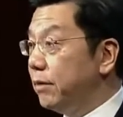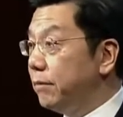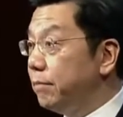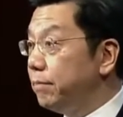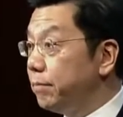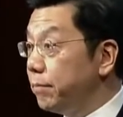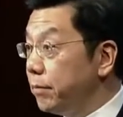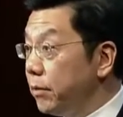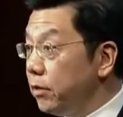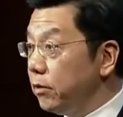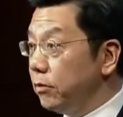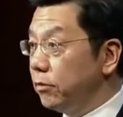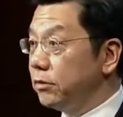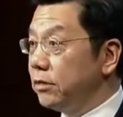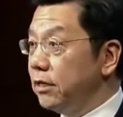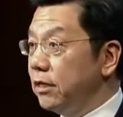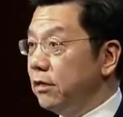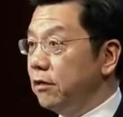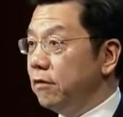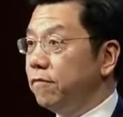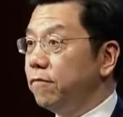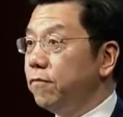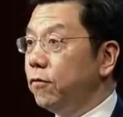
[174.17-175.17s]
be built
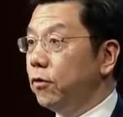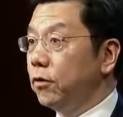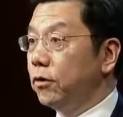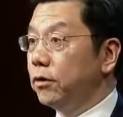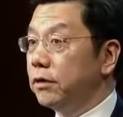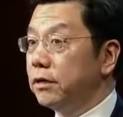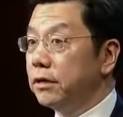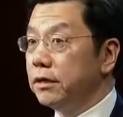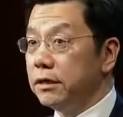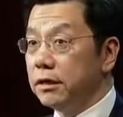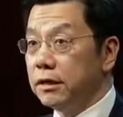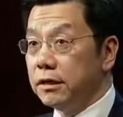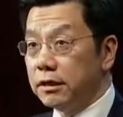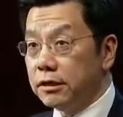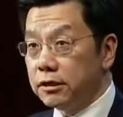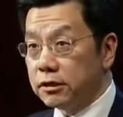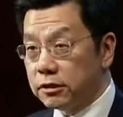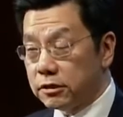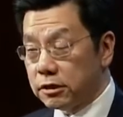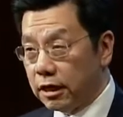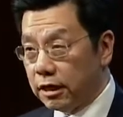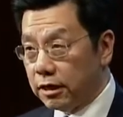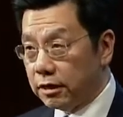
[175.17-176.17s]
for
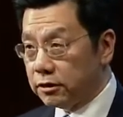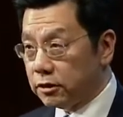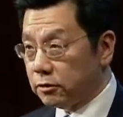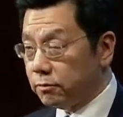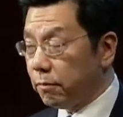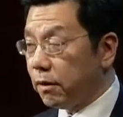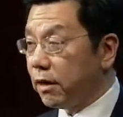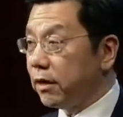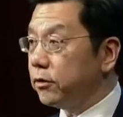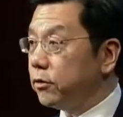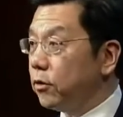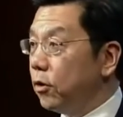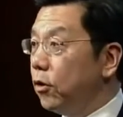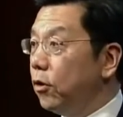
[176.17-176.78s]
smart